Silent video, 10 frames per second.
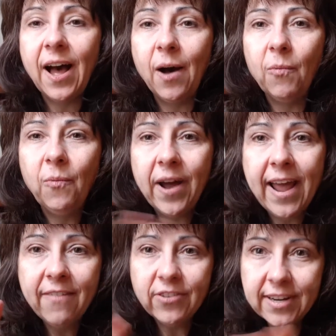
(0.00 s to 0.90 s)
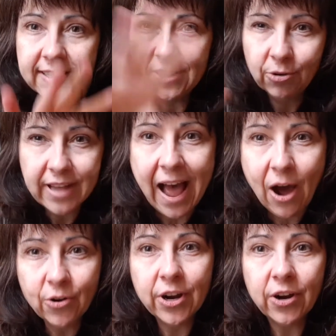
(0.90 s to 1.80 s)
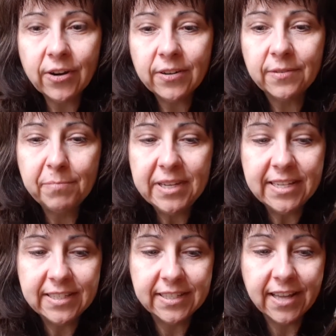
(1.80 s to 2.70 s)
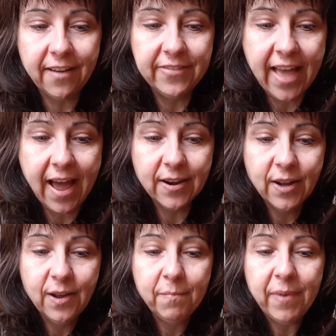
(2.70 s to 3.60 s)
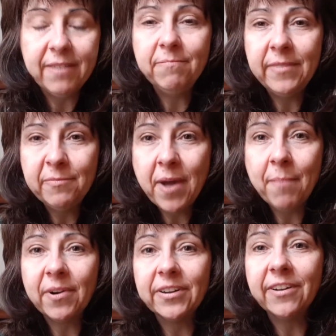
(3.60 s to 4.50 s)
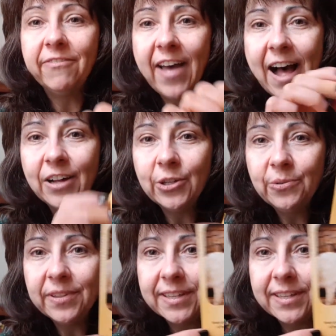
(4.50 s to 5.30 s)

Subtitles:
whatever is those outer pieces of that. But remember to value the